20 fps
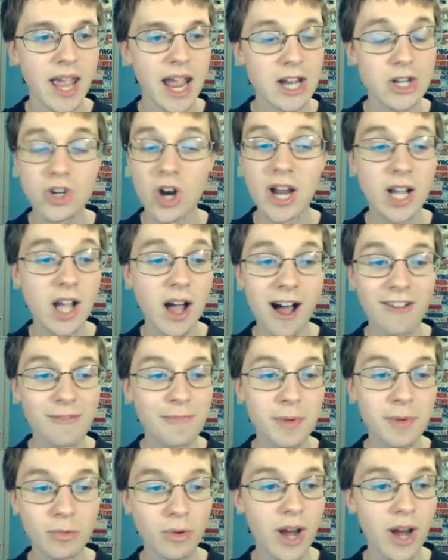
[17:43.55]
And Trey
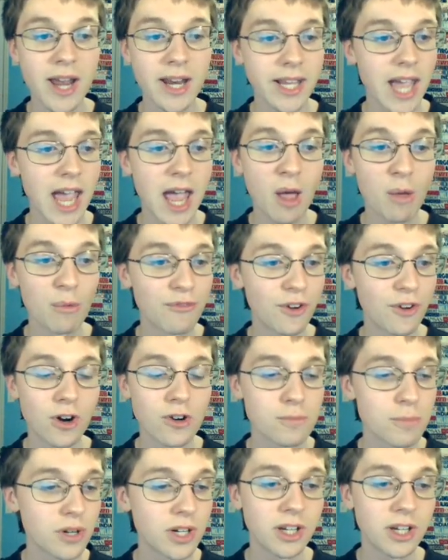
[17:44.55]
Kaufman-Renn and Caleb
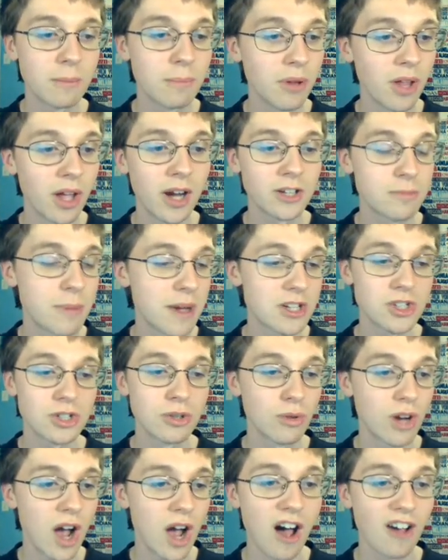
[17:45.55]
Furst, pretty good players,
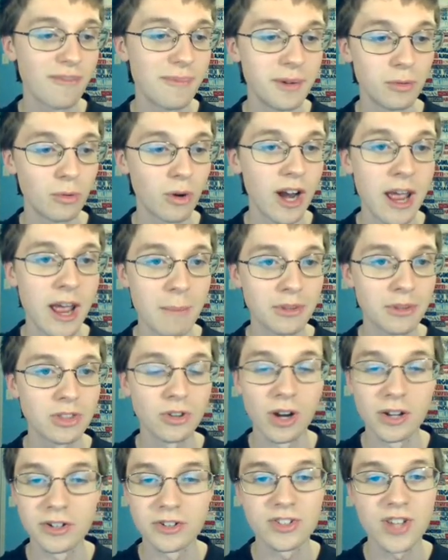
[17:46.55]
especially with Kaufman-Renn, but
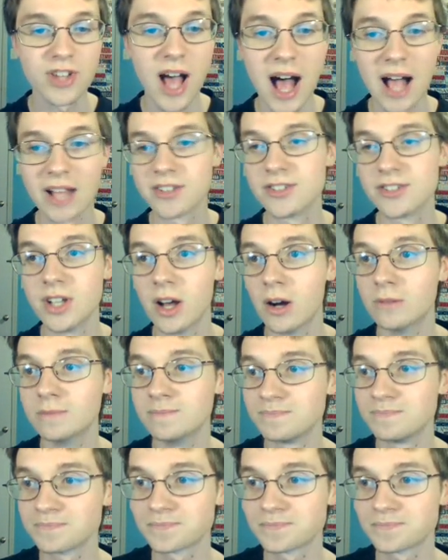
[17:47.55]
they're undersized. So